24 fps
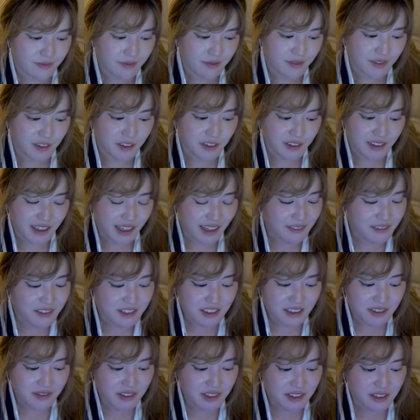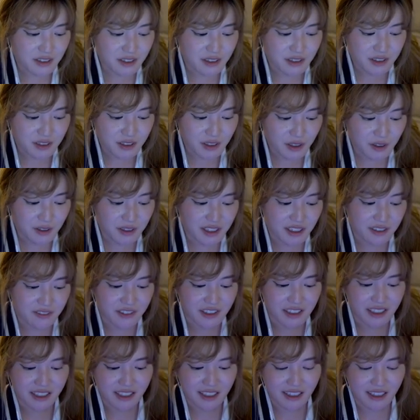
your life just feels so different.